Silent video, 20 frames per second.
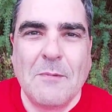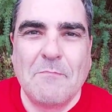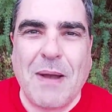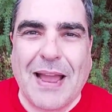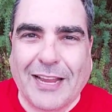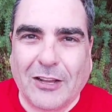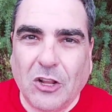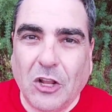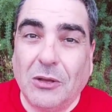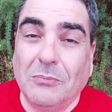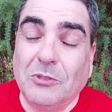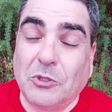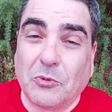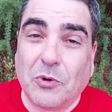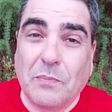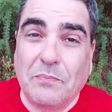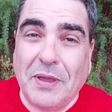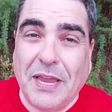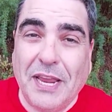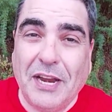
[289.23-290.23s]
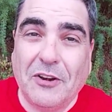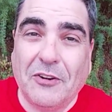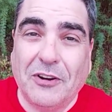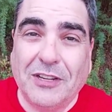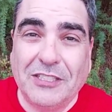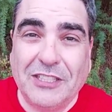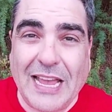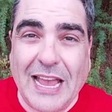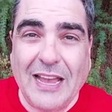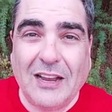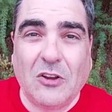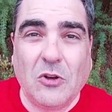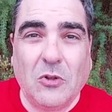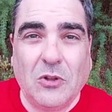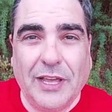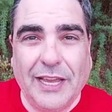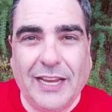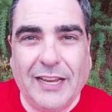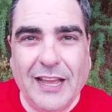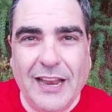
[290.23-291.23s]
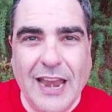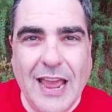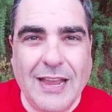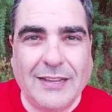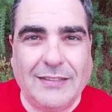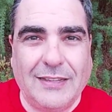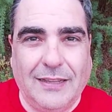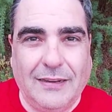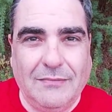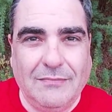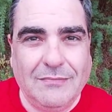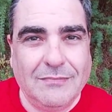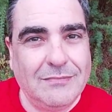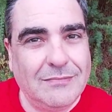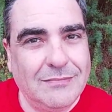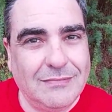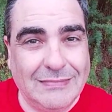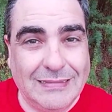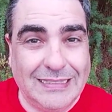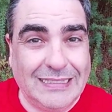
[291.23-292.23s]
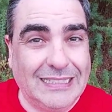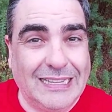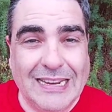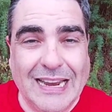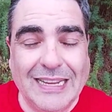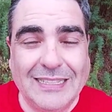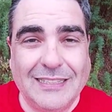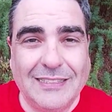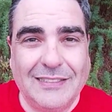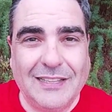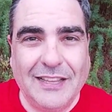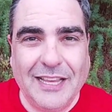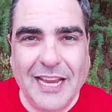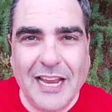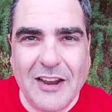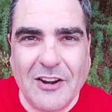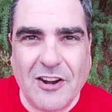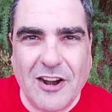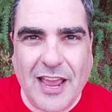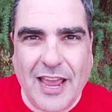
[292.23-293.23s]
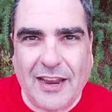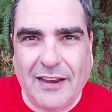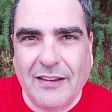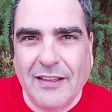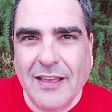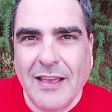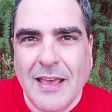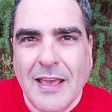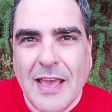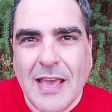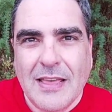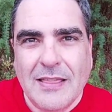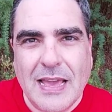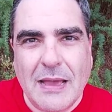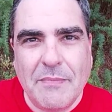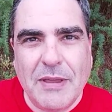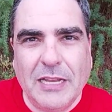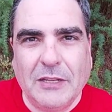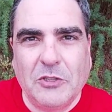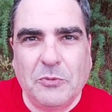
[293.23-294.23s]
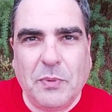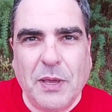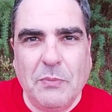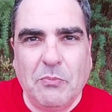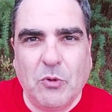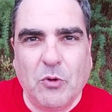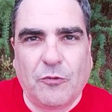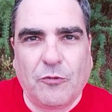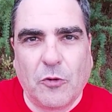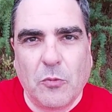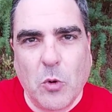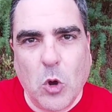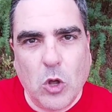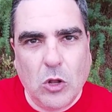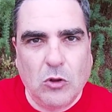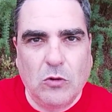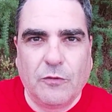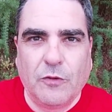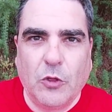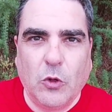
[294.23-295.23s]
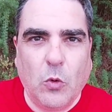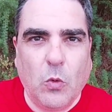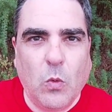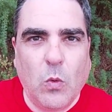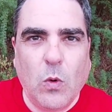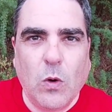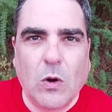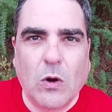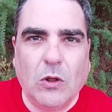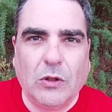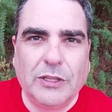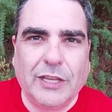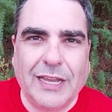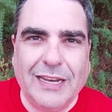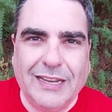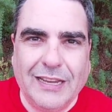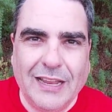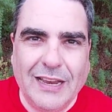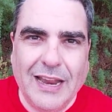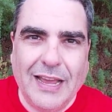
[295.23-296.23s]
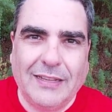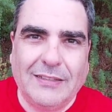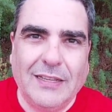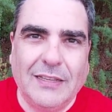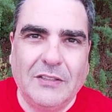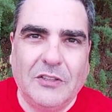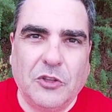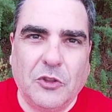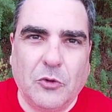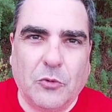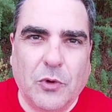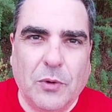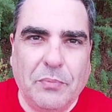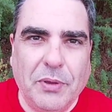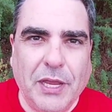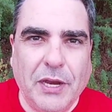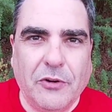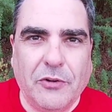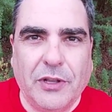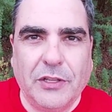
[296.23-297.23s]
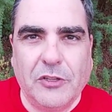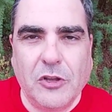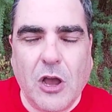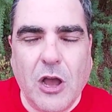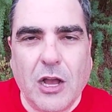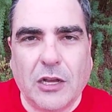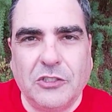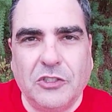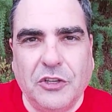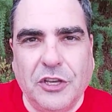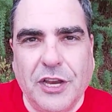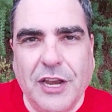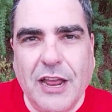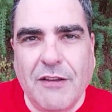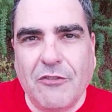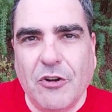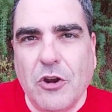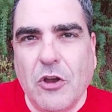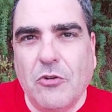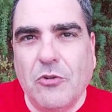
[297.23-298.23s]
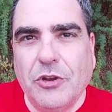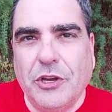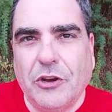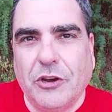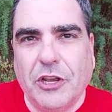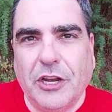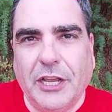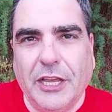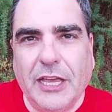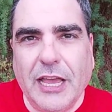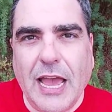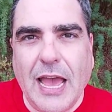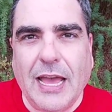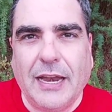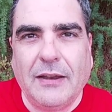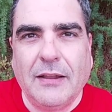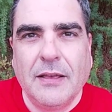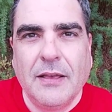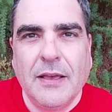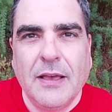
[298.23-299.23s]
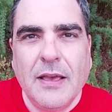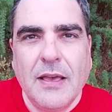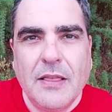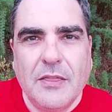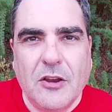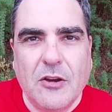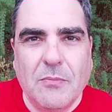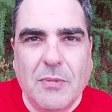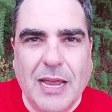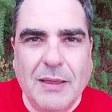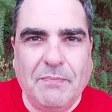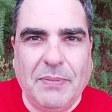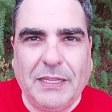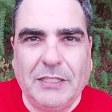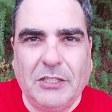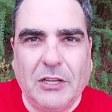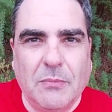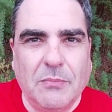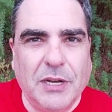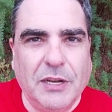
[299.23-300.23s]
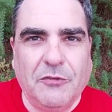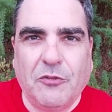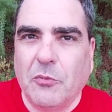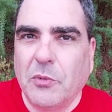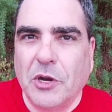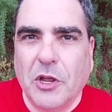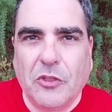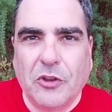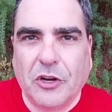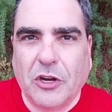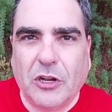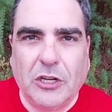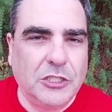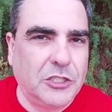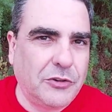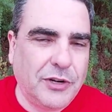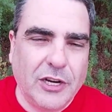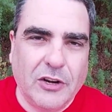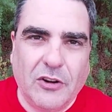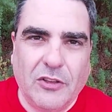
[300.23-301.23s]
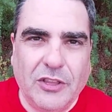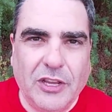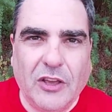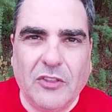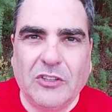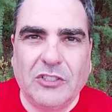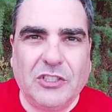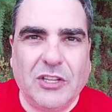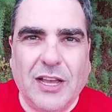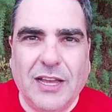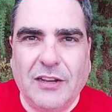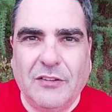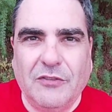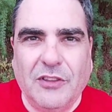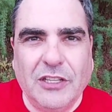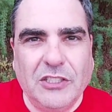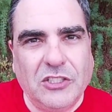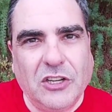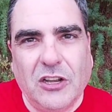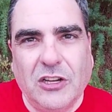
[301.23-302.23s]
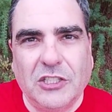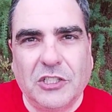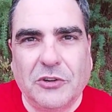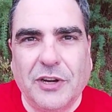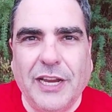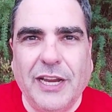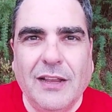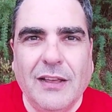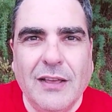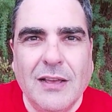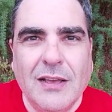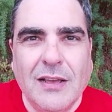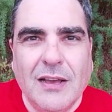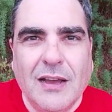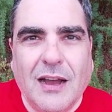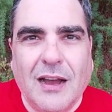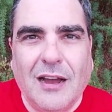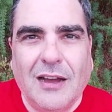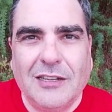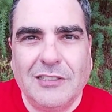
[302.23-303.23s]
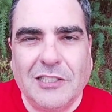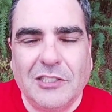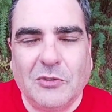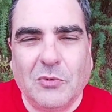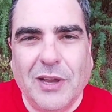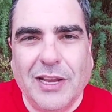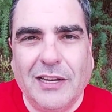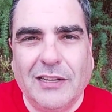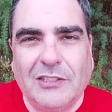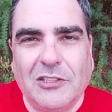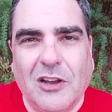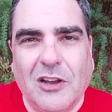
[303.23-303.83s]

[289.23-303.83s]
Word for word: My club's repeater is EchoLink connected. It's connected to the internet. That means people from all over the world can connect into the repeater and talk, so you never know who you're going to get. there might be somebody from another country or the other side of this country just waiting to